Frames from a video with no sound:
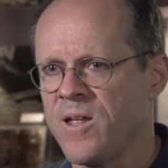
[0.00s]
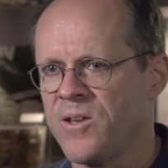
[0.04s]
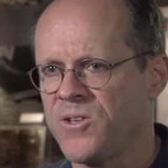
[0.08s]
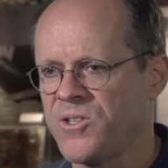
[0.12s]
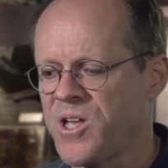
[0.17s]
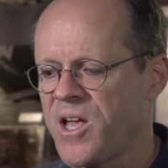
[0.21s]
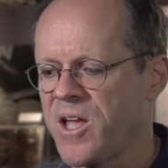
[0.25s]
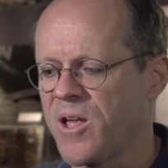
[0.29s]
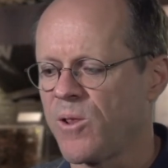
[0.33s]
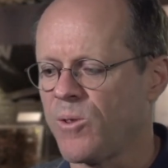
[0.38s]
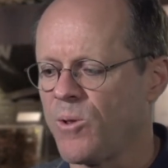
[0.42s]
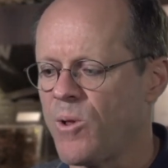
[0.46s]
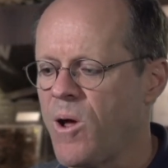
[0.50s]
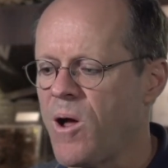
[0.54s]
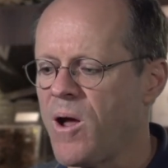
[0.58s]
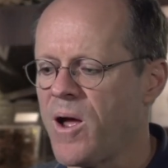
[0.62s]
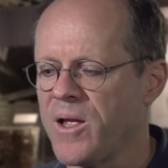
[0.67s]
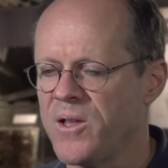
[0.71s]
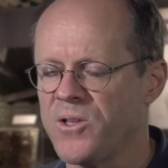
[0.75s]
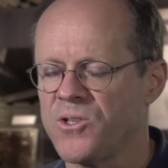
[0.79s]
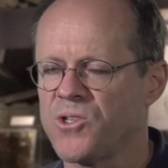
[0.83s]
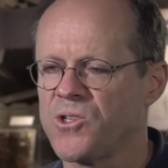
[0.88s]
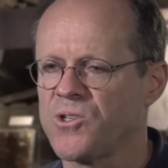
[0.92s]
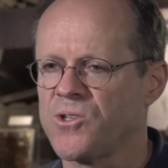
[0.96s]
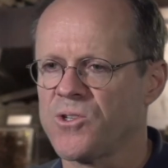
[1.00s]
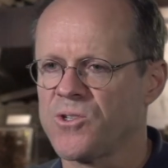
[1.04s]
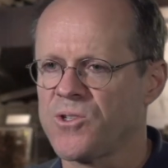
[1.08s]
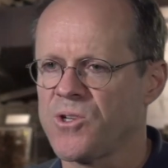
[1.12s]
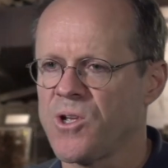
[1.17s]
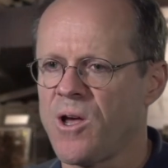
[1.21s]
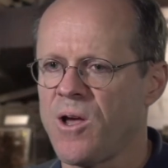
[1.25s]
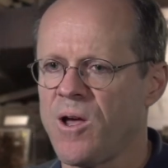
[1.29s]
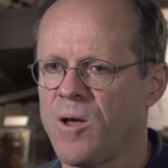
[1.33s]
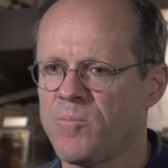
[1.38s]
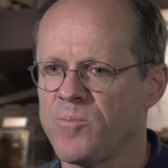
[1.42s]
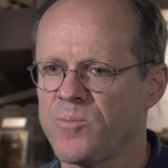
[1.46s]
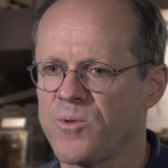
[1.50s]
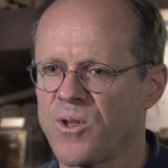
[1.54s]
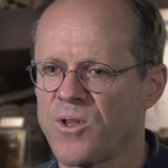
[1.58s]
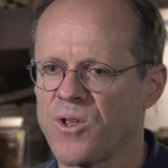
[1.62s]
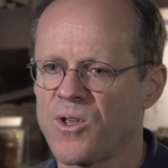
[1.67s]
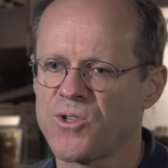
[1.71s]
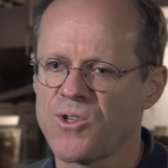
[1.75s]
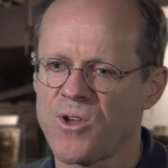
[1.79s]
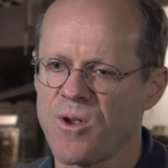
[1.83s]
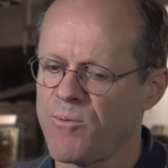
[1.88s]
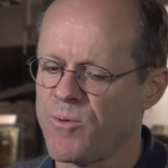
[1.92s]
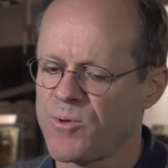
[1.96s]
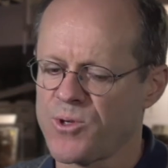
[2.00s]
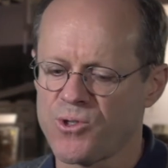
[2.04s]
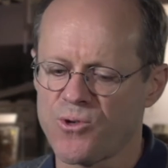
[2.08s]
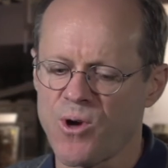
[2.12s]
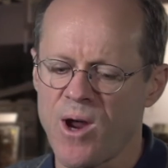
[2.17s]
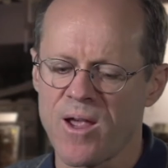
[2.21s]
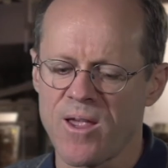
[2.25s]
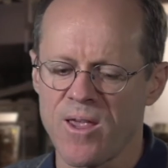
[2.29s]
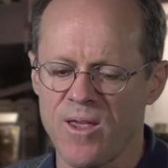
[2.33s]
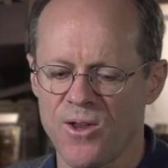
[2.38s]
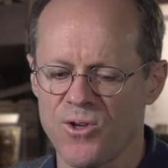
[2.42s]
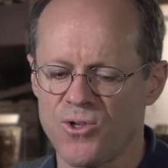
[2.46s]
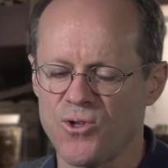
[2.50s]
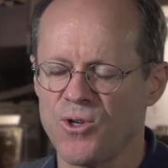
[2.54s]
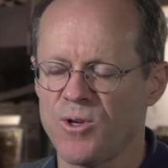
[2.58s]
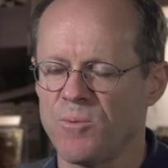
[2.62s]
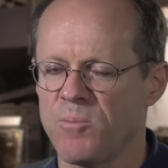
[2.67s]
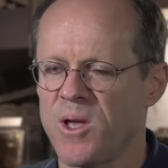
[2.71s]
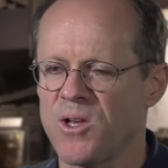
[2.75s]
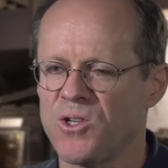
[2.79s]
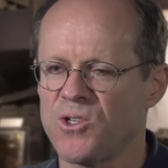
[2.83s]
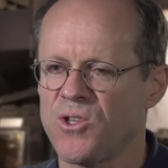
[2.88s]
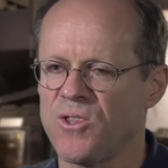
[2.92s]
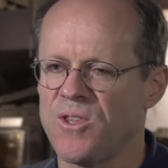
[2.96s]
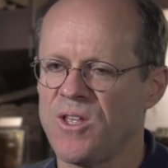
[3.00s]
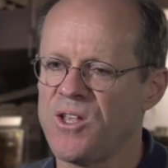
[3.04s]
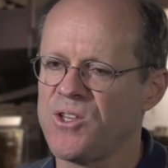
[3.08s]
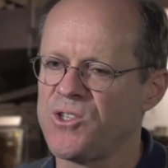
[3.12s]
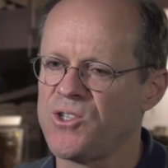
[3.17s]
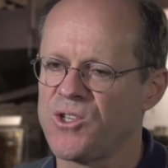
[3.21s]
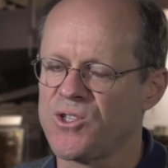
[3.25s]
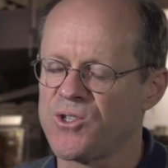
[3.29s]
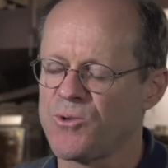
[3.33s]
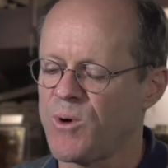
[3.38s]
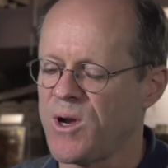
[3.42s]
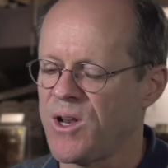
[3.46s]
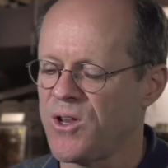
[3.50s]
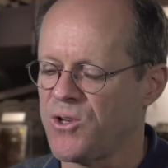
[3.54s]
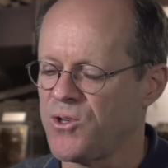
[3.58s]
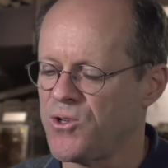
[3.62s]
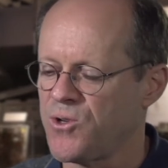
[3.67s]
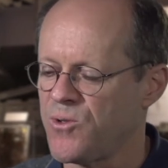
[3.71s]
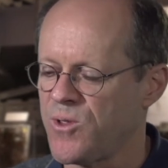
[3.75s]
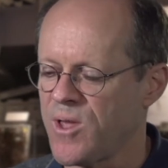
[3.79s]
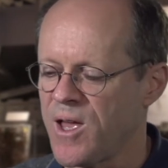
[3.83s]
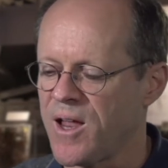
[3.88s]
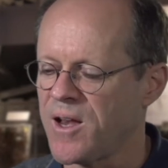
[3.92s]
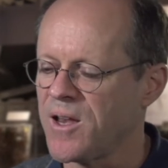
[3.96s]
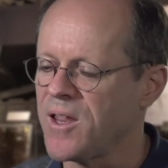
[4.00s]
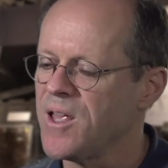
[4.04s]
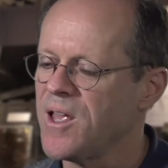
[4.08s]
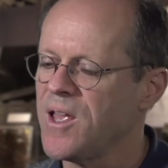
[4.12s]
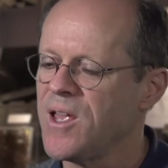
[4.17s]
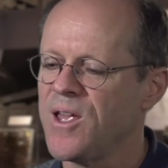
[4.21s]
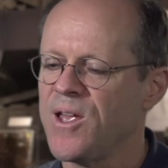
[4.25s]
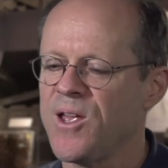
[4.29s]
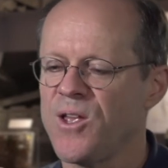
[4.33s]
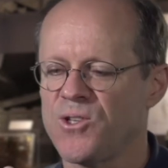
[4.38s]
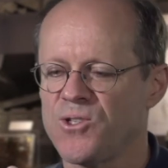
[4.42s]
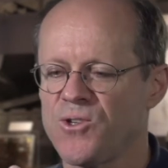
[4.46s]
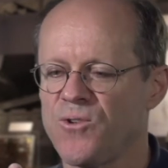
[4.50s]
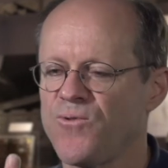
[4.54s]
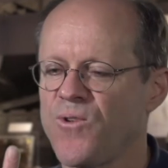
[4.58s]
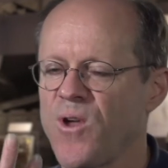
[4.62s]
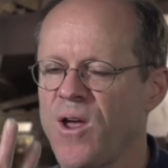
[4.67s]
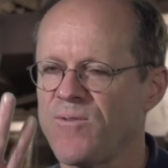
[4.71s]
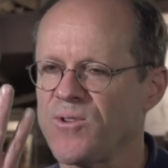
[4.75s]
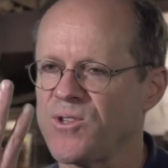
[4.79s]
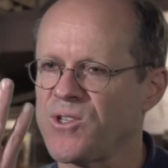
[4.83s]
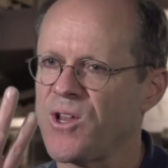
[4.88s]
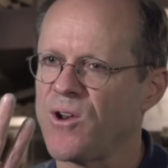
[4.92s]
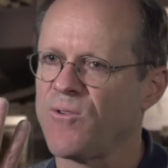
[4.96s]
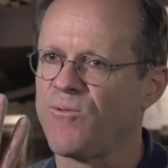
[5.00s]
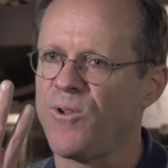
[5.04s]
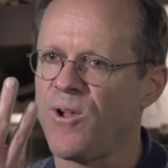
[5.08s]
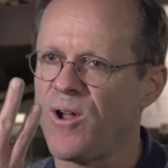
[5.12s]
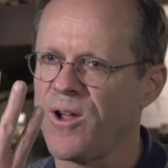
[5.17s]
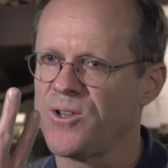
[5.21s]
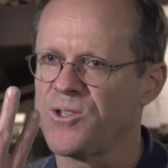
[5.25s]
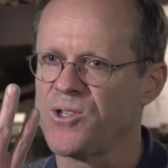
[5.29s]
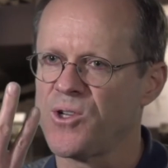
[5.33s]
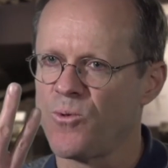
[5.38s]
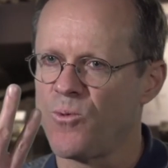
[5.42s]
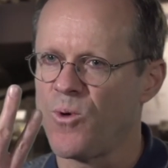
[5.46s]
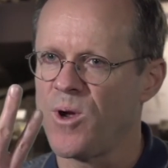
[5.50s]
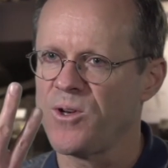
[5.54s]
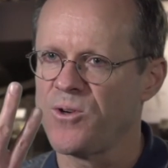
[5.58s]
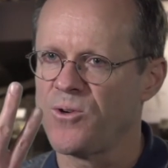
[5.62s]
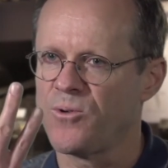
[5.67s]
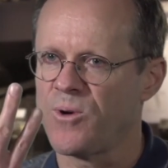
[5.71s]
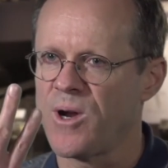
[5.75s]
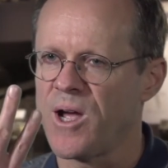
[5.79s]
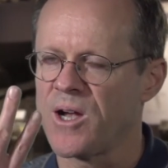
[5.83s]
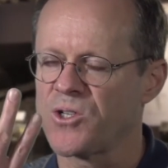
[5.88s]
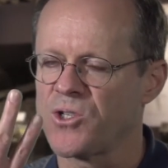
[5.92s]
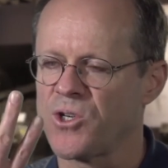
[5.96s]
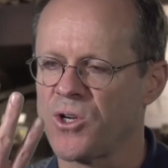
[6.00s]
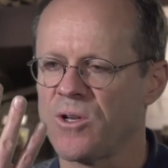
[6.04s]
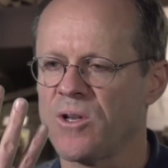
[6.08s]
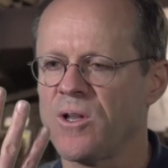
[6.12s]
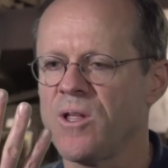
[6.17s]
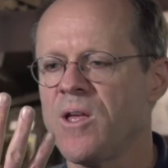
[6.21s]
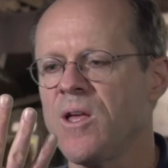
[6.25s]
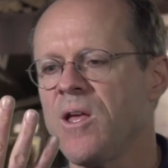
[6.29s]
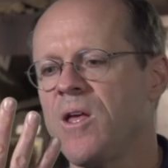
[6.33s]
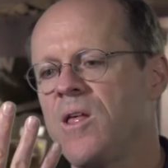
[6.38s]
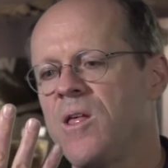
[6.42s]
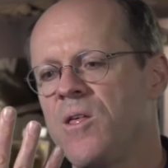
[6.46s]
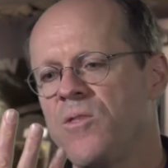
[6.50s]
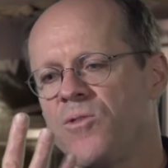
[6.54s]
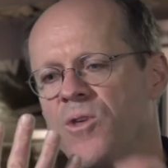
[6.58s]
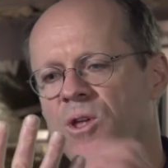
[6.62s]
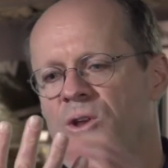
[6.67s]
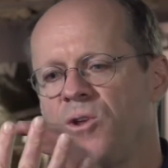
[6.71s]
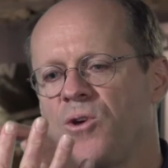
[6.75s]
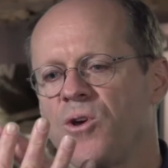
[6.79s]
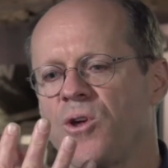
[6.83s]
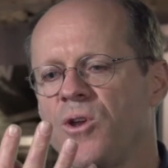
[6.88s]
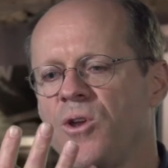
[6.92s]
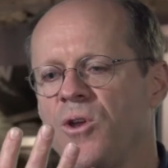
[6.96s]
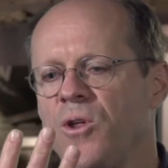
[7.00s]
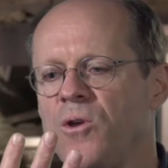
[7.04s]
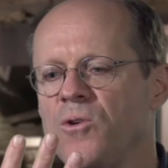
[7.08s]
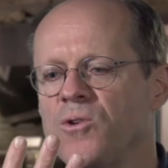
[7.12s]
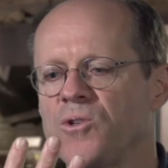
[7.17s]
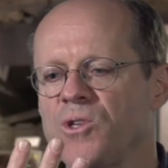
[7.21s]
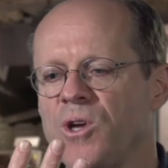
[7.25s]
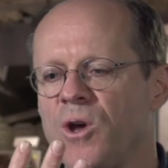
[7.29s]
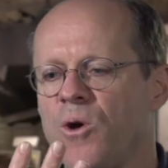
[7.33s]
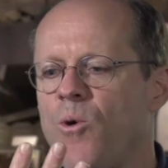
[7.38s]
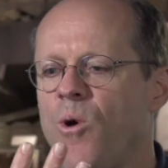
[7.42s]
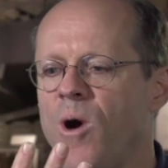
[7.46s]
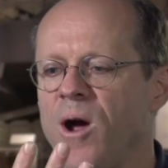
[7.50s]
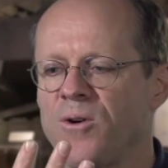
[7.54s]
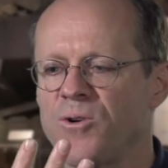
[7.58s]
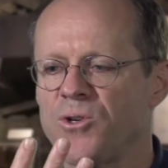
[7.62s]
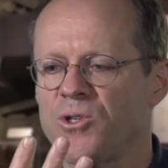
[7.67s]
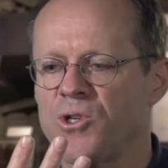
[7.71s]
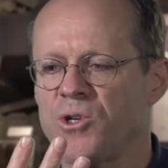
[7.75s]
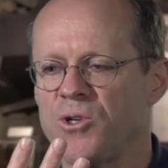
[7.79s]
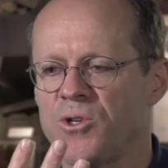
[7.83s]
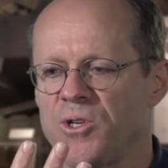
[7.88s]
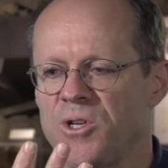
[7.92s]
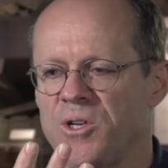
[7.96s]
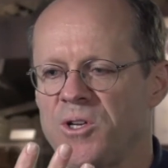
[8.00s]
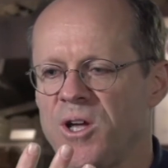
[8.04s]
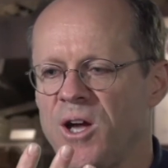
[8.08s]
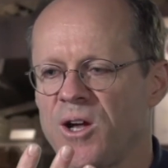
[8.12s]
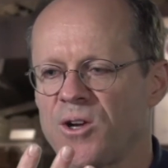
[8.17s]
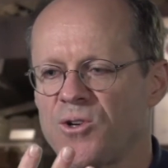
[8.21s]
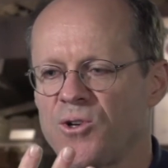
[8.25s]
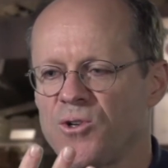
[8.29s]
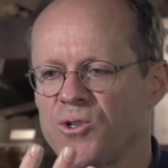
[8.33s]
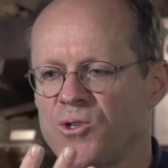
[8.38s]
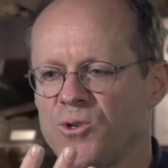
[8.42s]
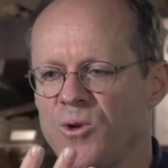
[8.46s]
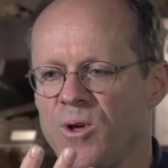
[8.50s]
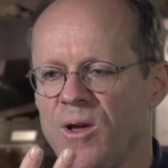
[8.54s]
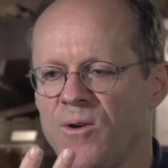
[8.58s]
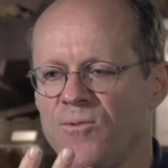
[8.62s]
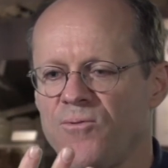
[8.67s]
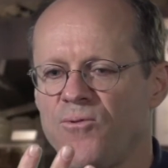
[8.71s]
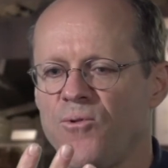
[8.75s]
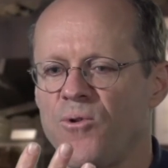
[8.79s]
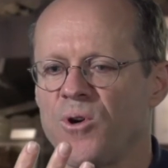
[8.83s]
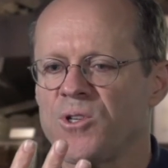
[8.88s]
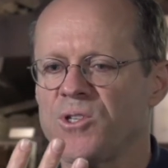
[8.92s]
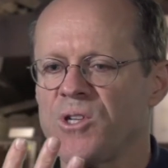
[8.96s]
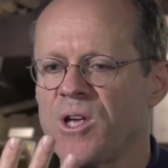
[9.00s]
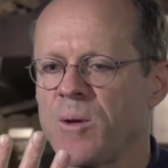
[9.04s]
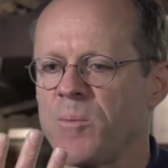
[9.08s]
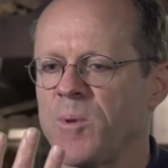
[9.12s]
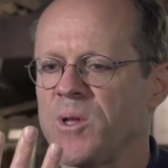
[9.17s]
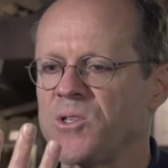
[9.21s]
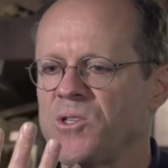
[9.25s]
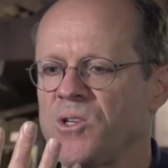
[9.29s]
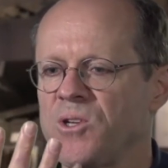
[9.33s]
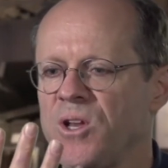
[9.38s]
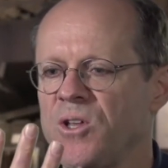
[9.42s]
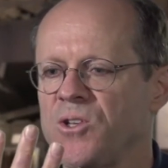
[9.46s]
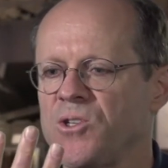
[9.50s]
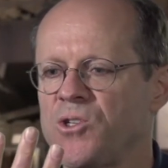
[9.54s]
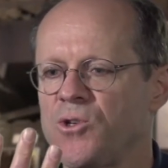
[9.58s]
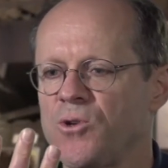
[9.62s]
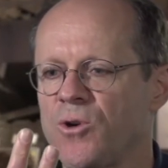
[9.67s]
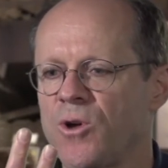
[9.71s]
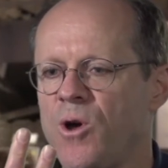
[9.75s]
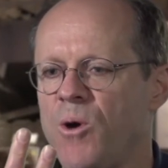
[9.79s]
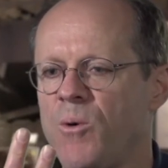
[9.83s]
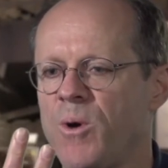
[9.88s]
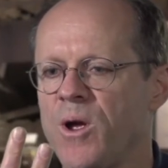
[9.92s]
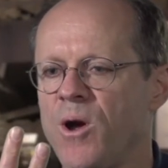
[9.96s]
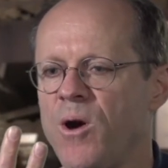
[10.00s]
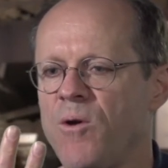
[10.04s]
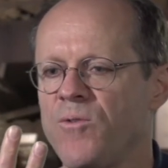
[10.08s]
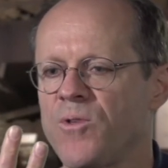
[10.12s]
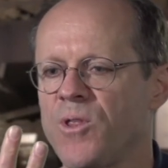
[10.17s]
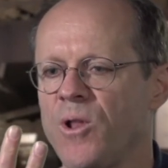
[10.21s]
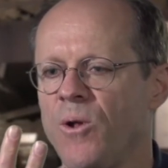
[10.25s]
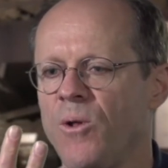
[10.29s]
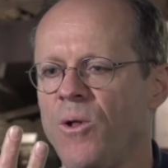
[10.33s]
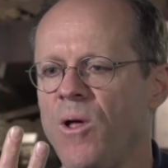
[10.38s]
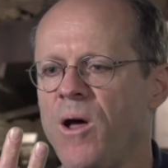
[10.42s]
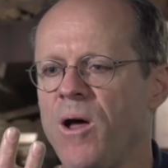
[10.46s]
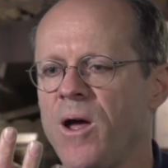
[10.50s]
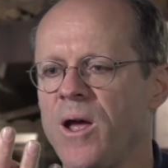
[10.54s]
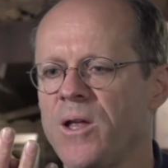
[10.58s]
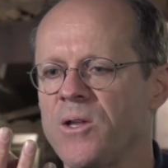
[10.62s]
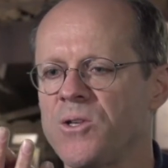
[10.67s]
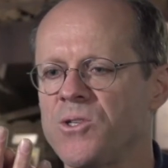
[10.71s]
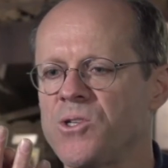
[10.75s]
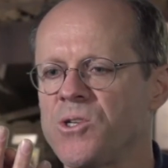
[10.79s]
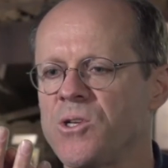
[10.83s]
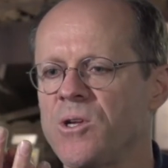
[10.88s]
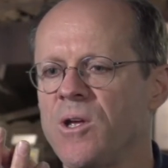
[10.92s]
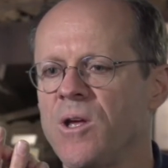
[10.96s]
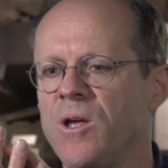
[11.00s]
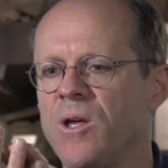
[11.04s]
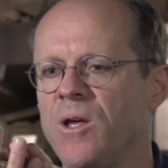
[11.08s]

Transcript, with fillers: take lines, because it was tracking in two dimensions. The easiest way to do that is if you have a set of lines in one direction, then you could use a quadrature detector. So you have four segments, and as you're going over the lines,